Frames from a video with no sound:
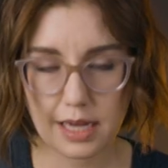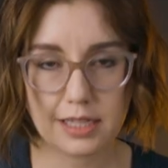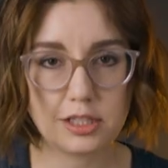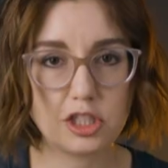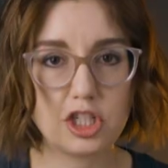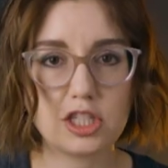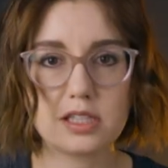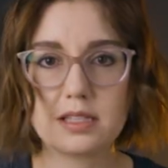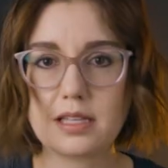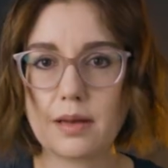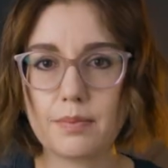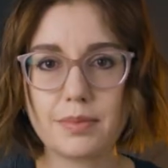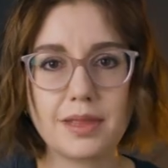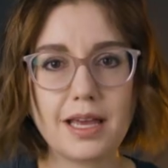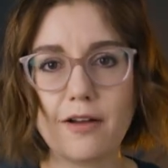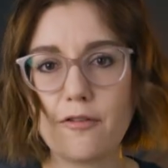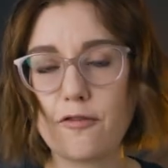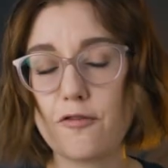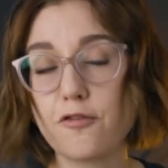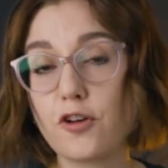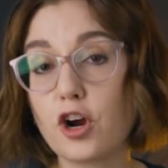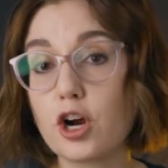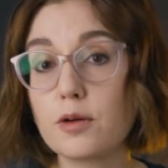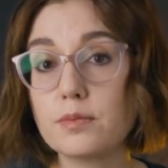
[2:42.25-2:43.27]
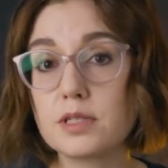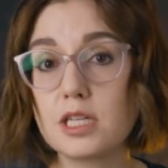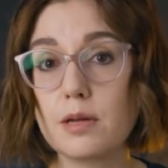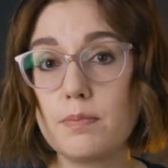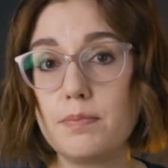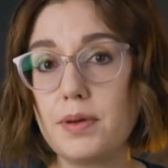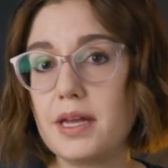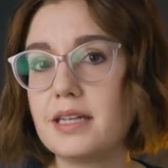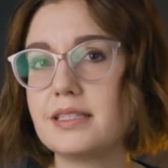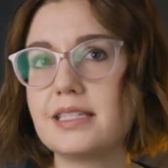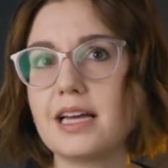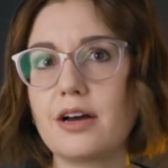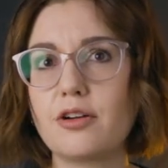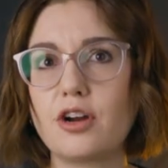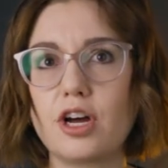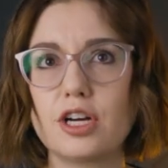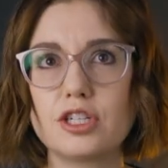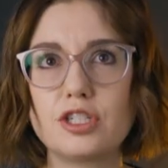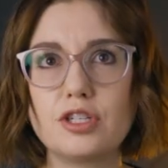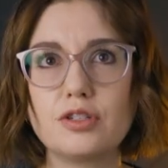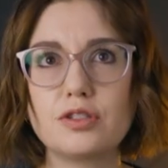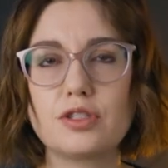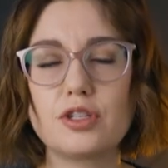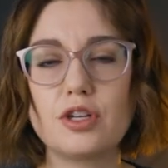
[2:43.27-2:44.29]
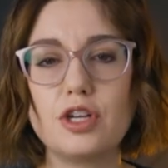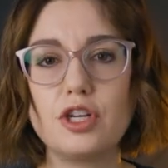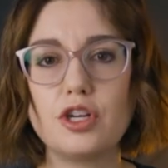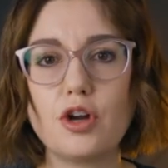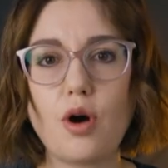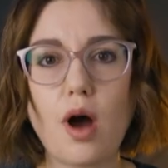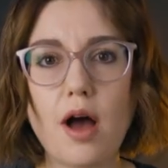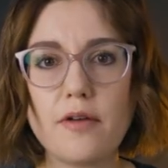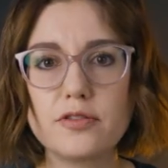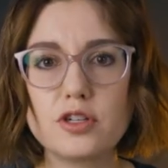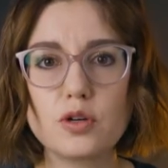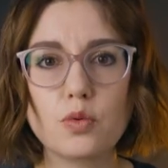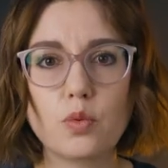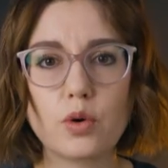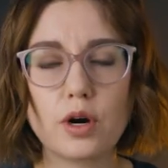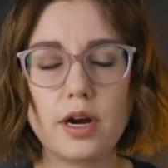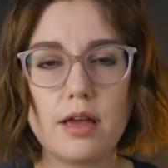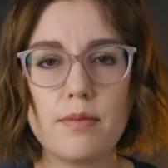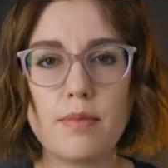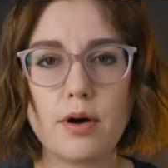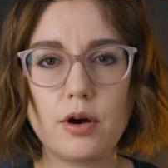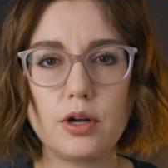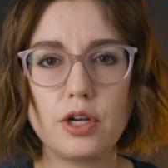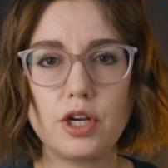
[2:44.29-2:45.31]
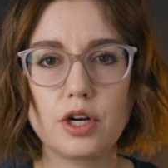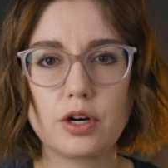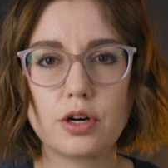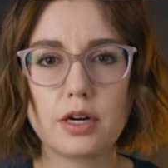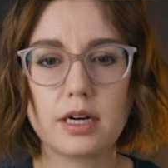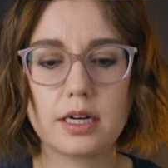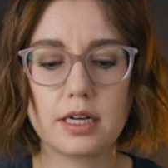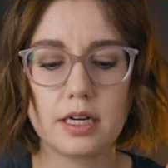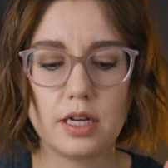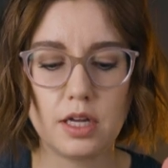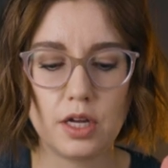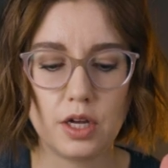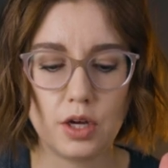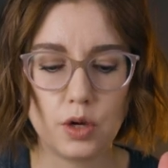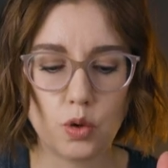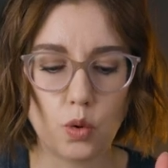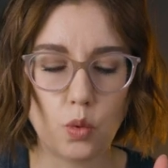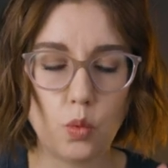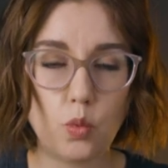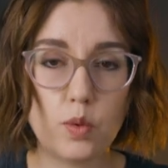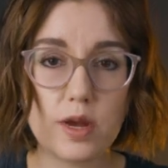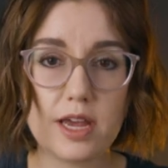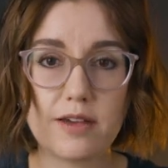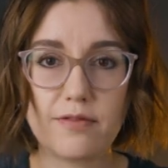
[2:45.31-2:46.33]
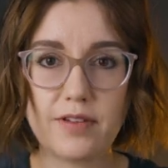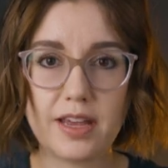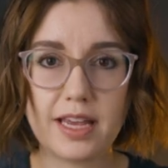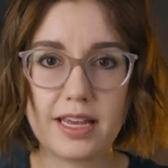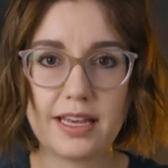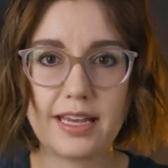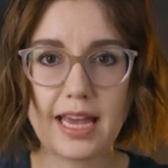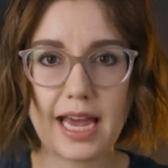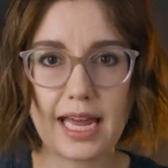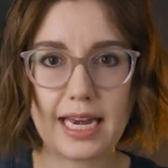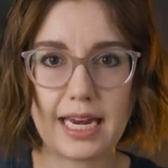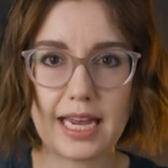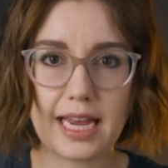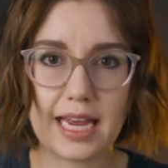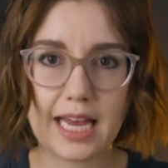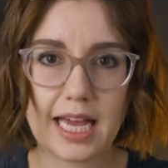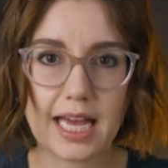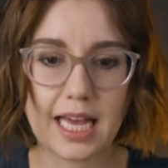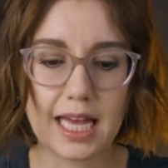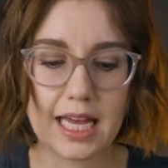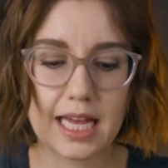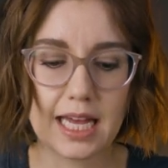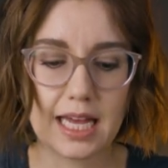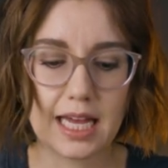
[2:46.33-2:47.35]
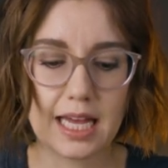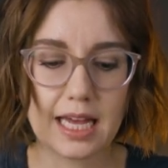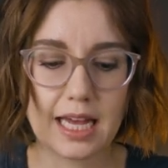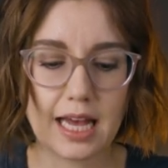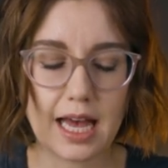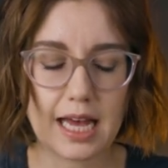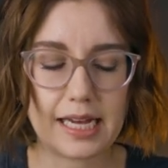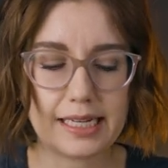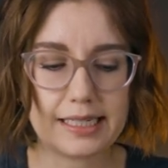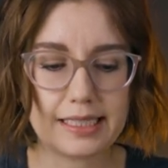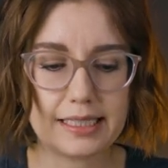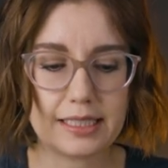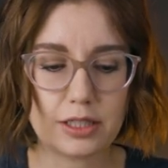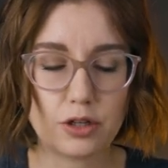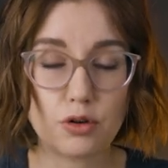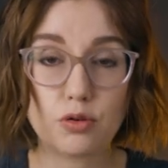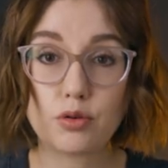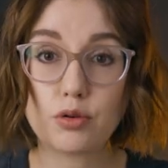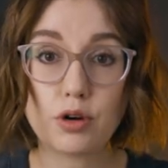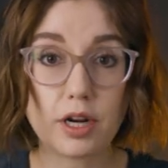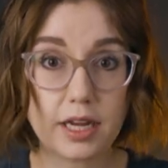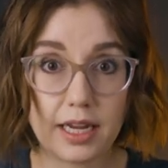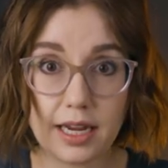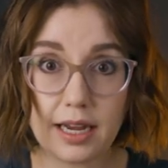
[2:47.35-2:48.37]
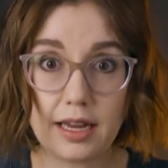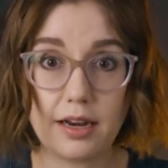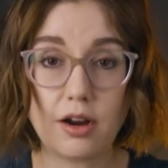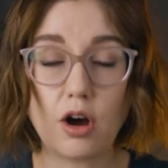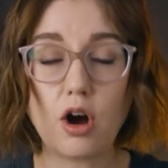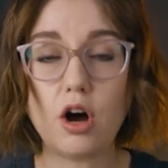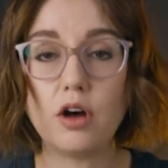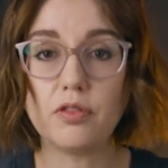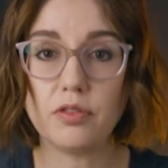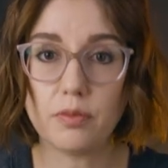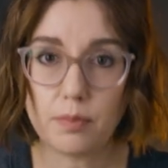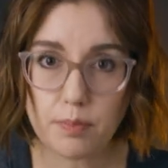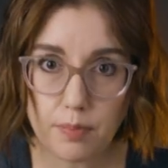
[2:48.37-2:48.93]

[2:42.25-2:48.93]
is just something firm to beat down onto so you don't have to worry about your weaving getting crooked on the